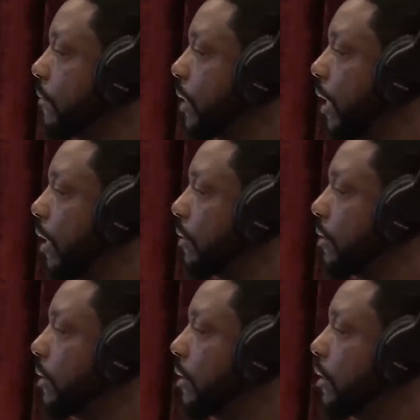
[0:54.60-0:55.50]
Yeah.
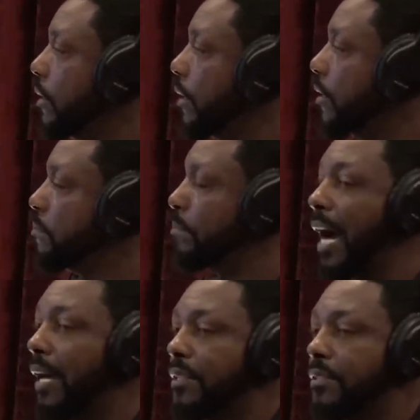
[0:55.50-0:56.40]
There's
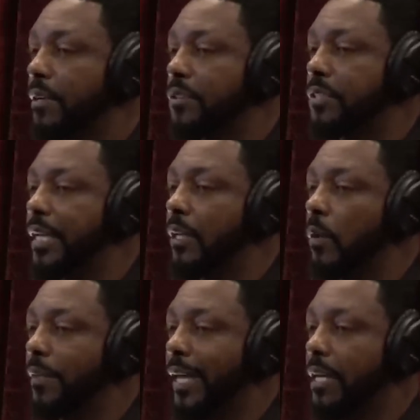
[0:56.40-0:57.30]
bodies that are sitting
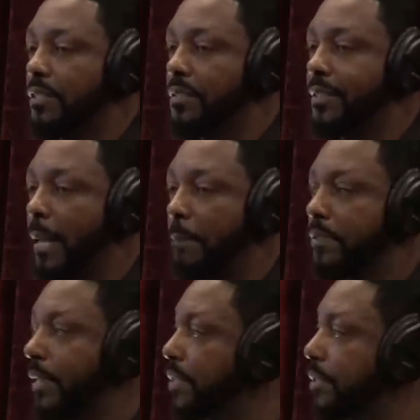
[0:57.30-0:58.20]
on the edge of steps
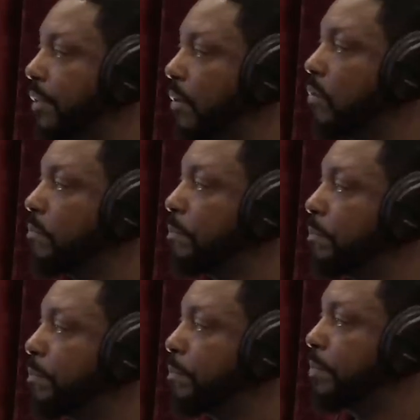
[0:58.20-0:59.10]
next to their own
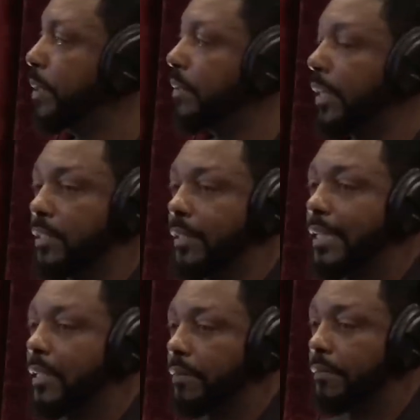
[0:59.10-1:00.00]
buildings that they
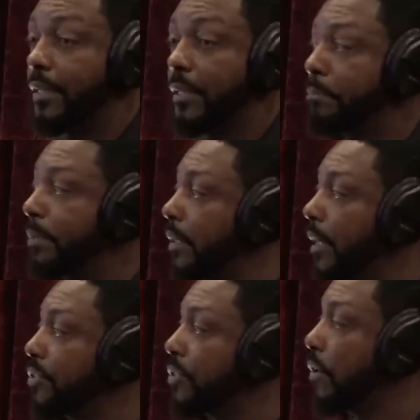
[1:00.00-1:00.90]
lived building
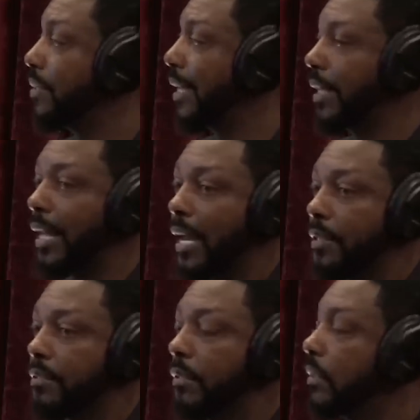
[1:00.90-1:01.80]
is turned to
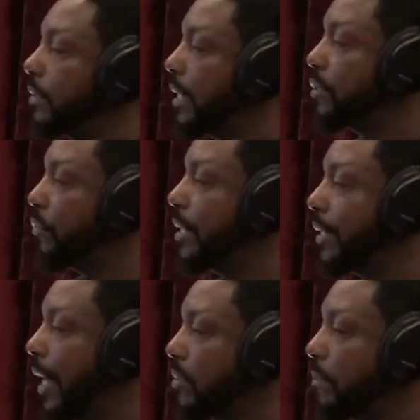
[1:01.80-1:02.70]
glass. That's
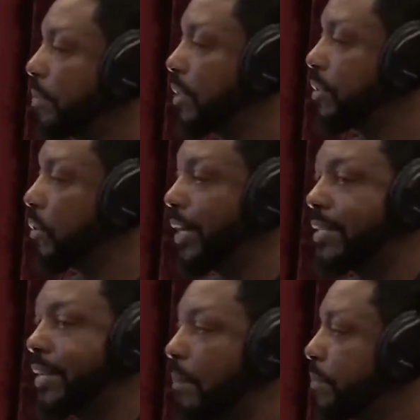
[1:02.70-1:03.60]
3,000 plus degree
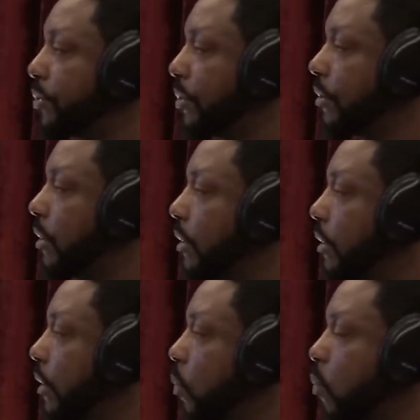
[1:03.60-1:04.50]
temperature
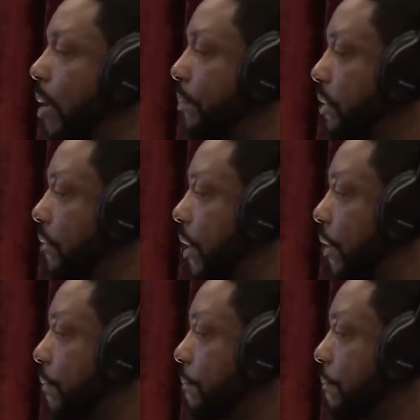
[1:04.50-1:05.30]
weapons fire.